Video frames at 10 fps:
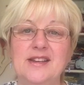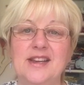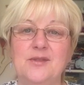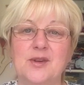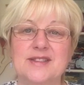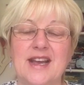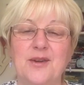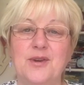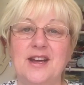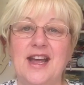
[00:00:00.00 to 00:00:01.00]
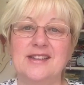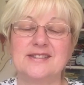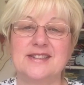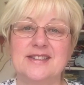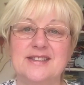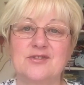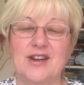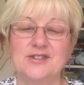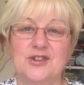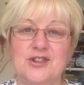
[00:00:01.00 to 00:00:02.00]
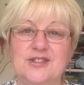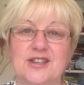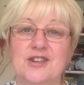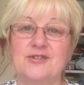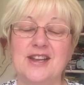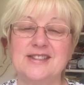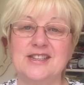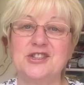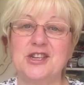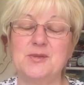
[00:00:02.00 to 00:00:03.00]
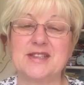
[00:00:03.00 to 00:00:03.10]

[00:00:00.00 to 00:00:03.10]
It was our eldest's granddaughter, Gracie. She was